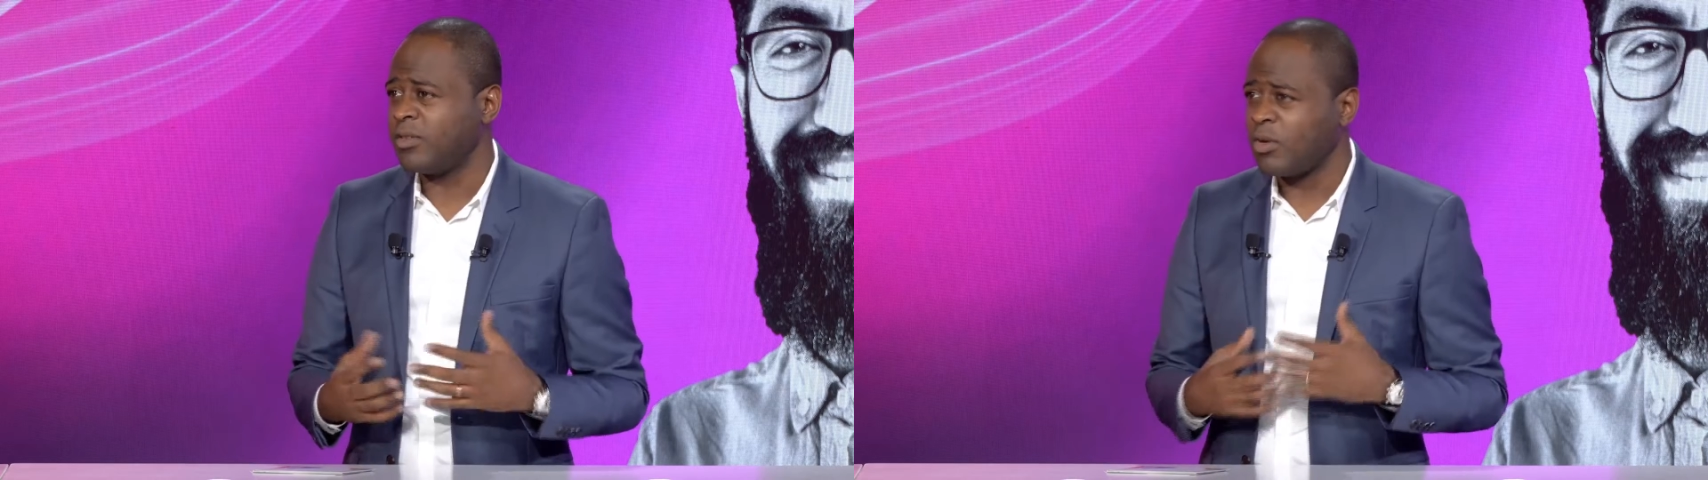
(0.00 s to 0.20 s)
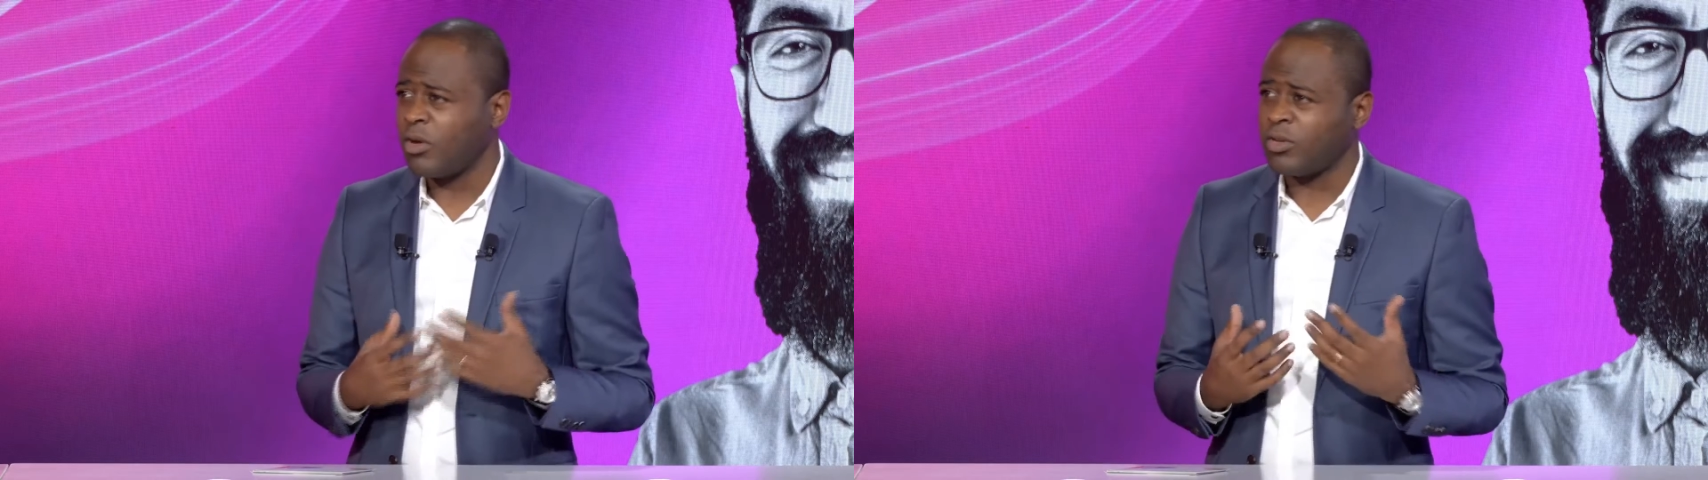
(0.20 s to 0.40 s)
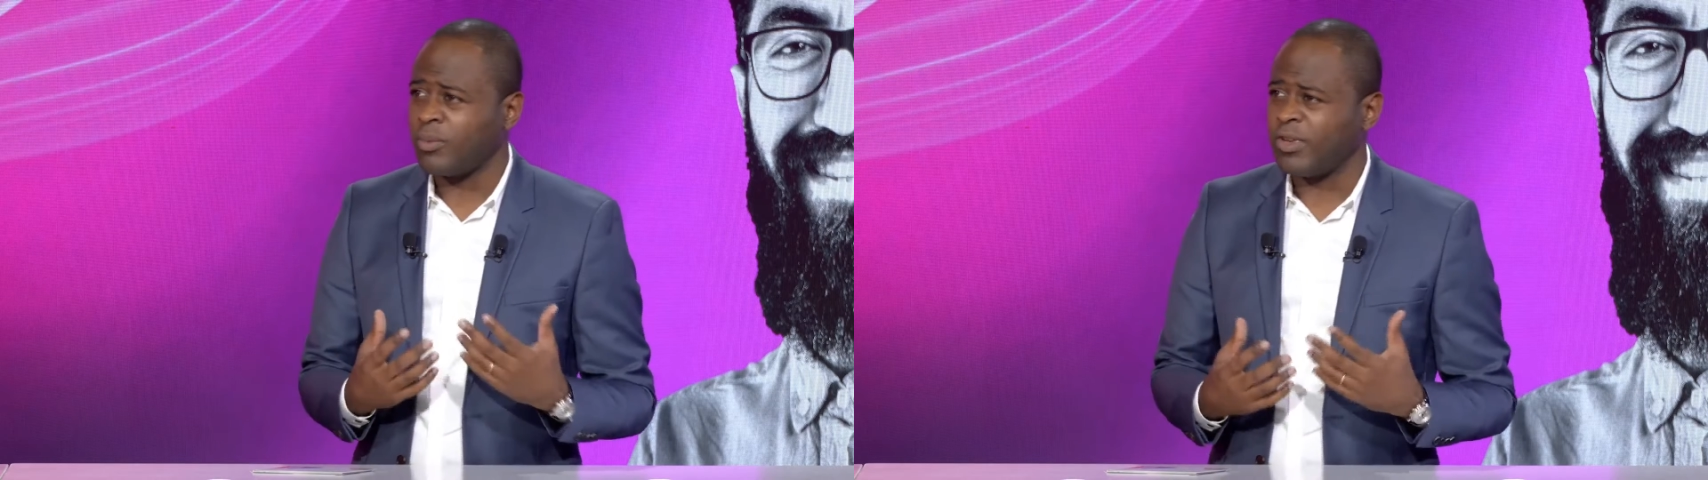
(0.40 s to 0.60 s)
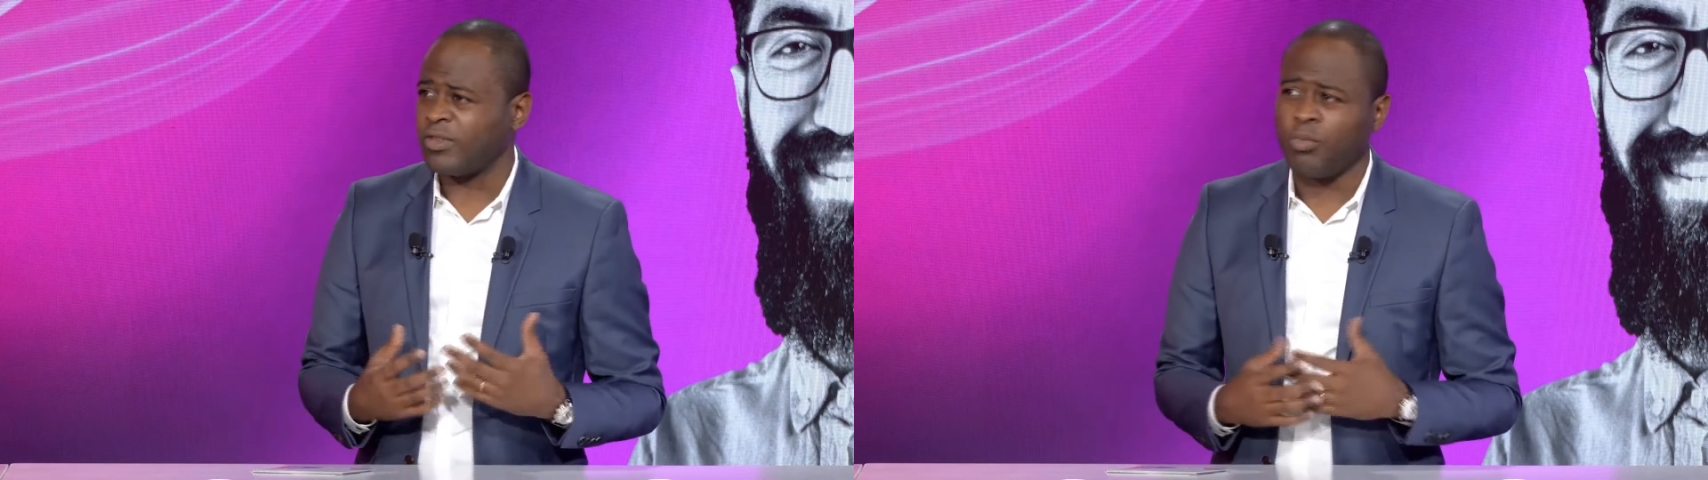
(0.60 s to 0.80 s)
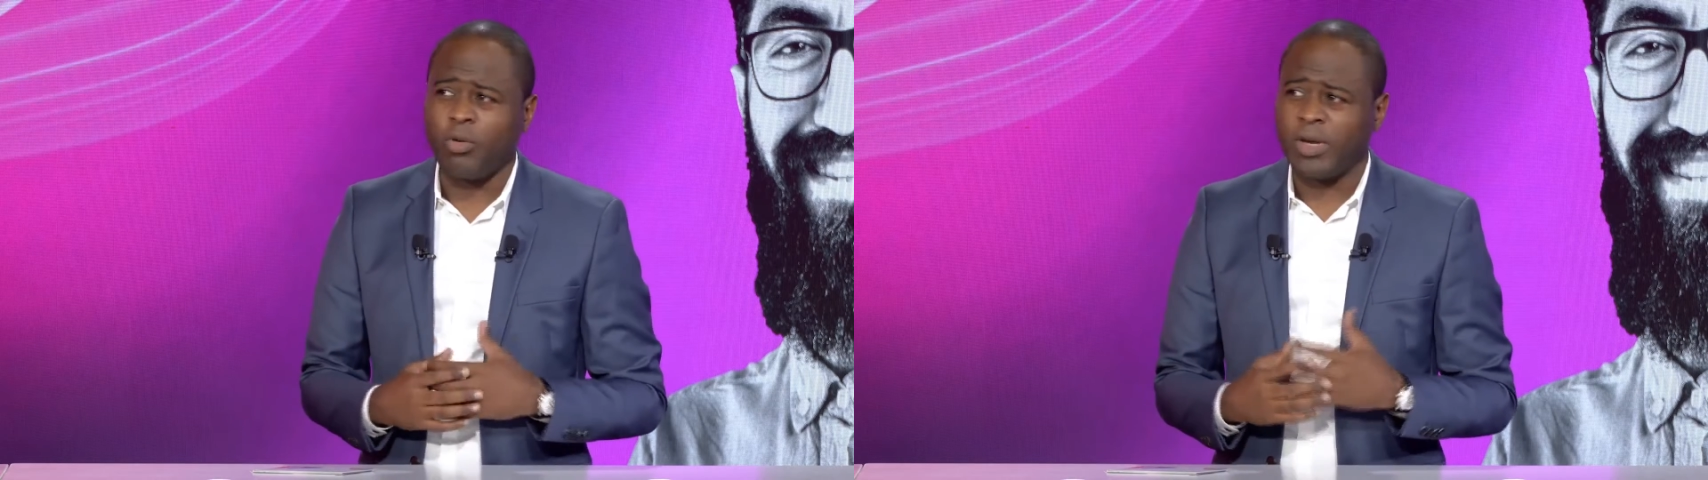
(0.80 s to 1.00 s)
startup
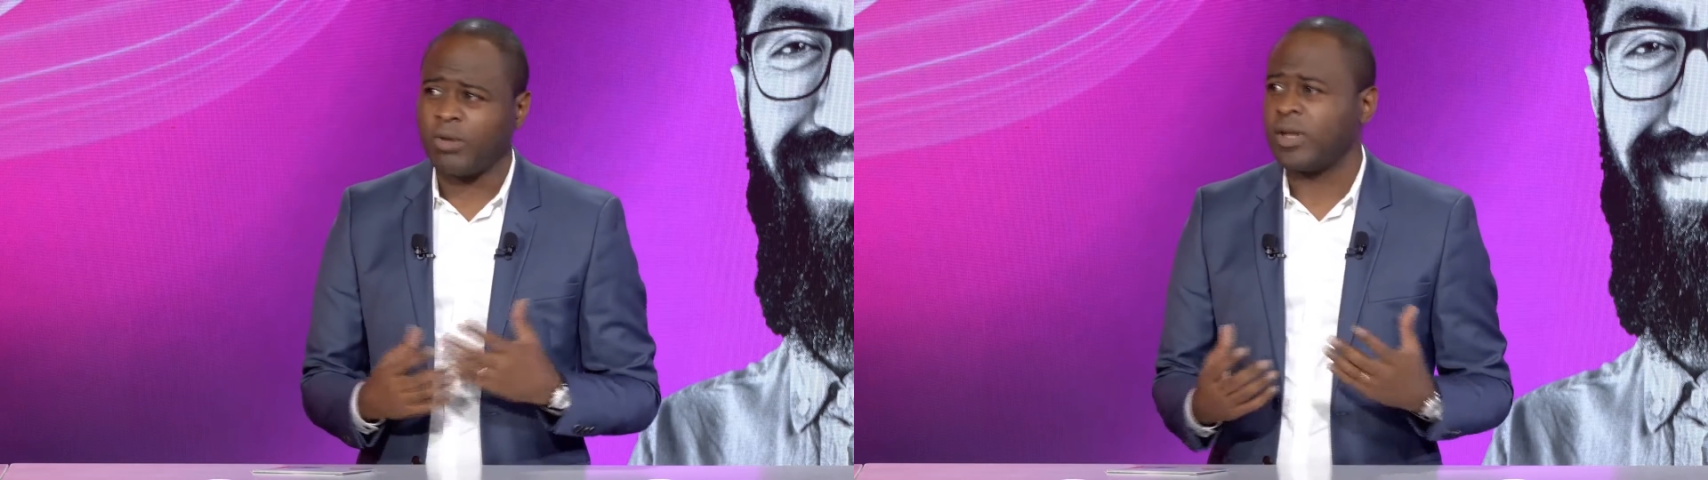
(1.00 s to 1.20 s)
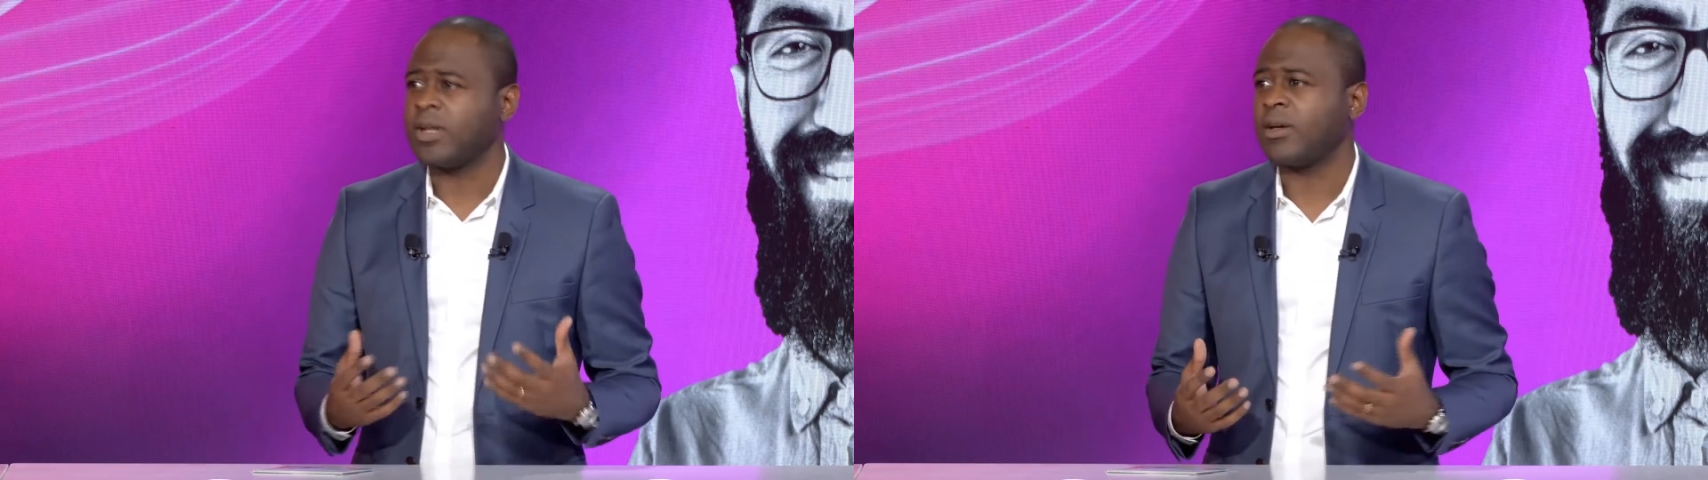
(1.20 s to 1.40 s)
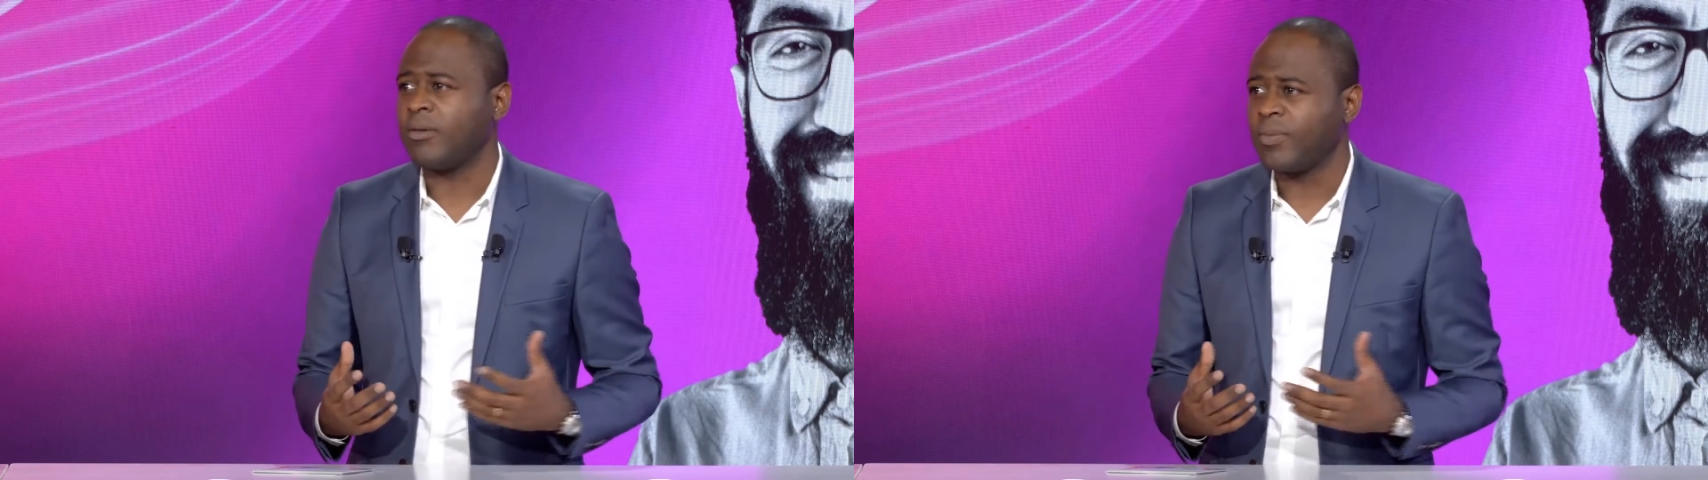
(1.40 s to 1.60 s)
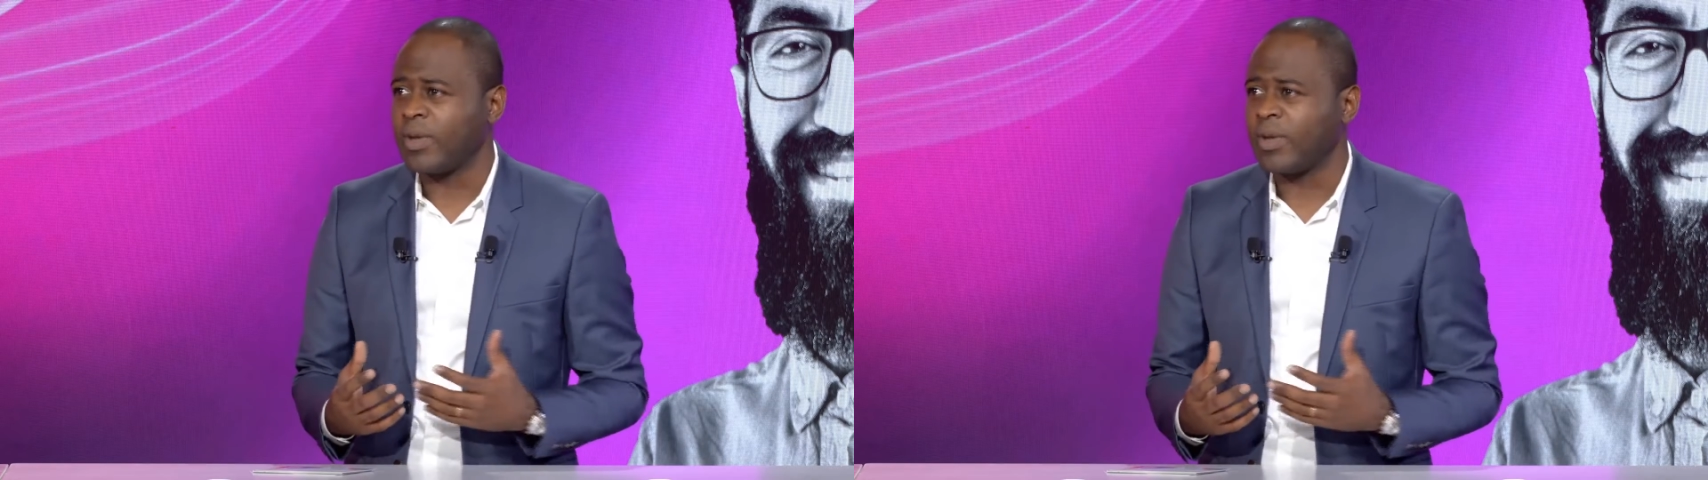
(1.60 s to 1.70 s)
is booming right now.